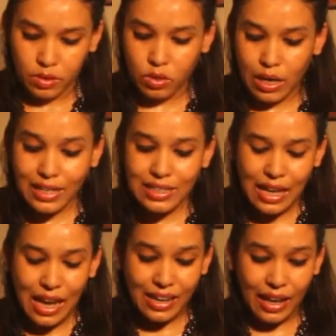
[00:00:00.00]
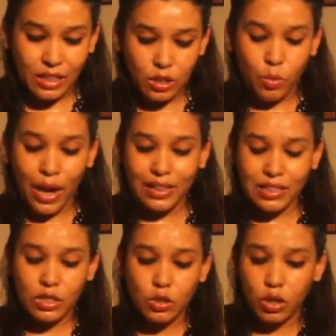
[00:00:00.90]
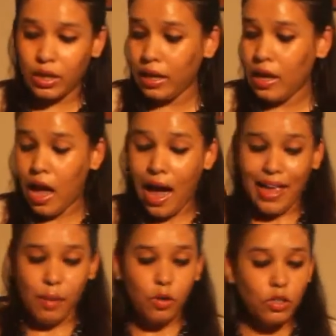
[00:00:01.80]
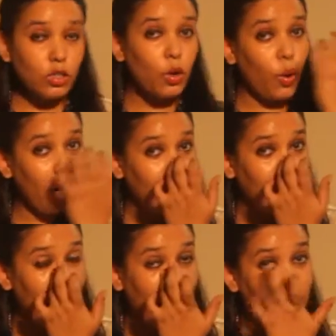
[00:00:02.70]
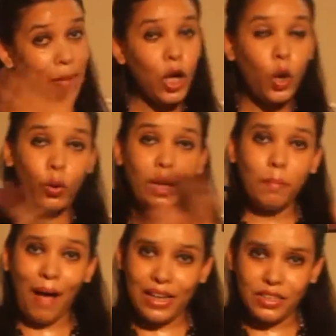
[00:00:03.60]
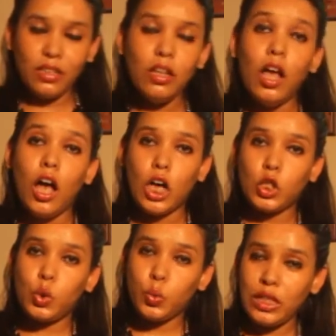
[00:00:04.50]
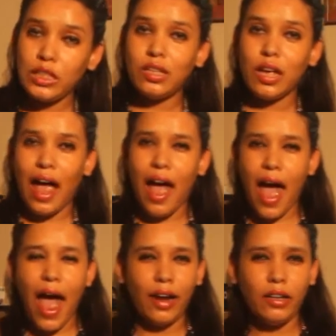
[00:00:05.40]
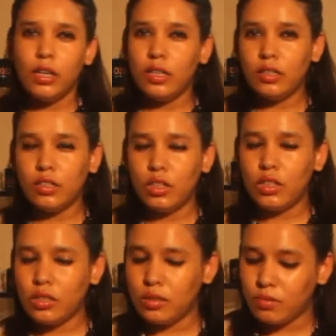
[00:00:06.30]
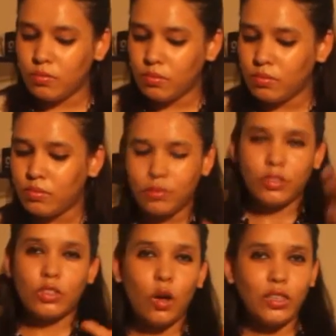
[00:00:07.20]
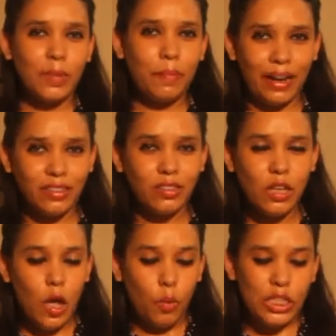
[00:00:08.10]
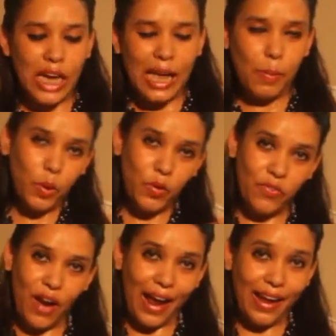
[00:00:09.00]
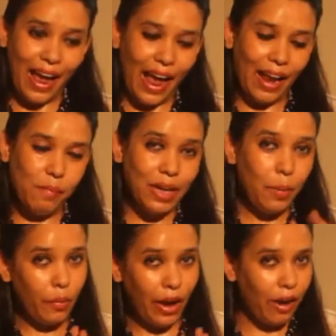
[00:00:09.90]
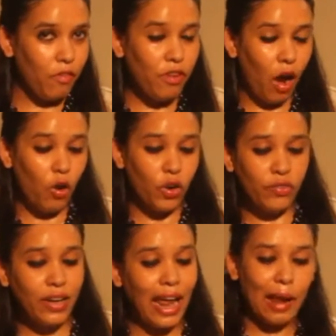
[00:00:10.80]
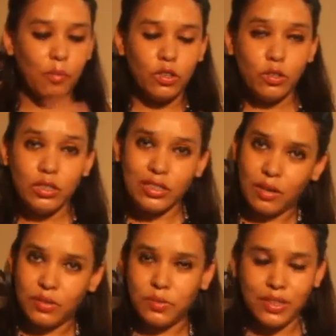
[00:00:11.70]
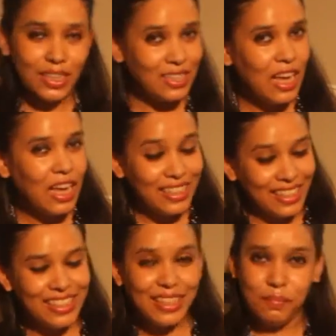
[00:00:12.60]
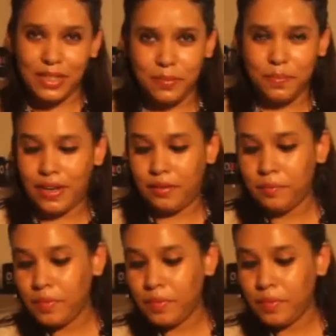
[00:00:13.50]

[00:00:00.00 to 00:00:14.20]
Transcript: So let's get this. While this is cooking, I am going to go ahead and make a quick batter, a sweet and salty batter, which I am going to fry and make a bread out of it, and I'm going to serve it with this tasty Matar Paneer.